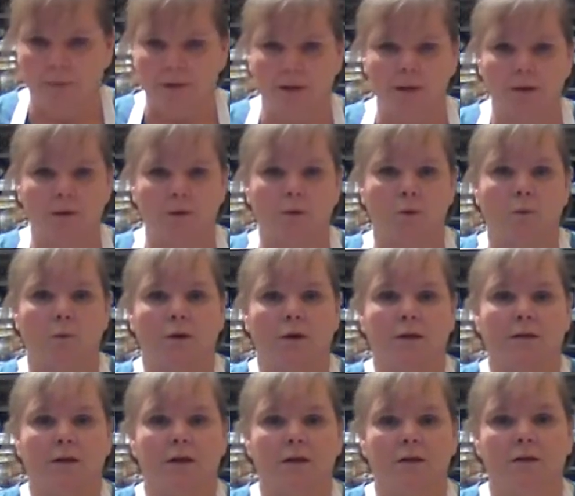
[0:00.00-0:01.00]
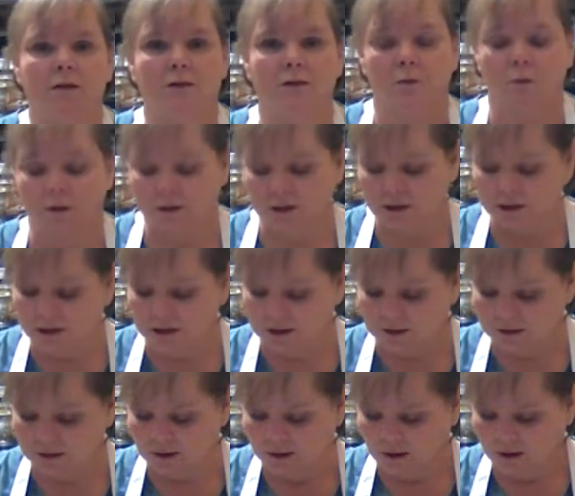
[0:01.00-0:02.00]
it with Swiss
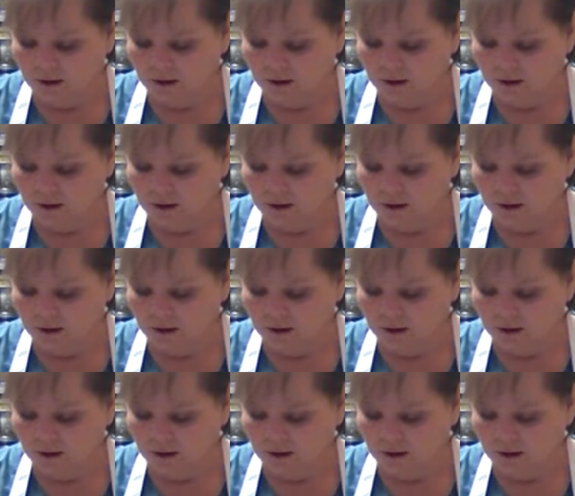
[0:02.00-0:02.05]
cheese.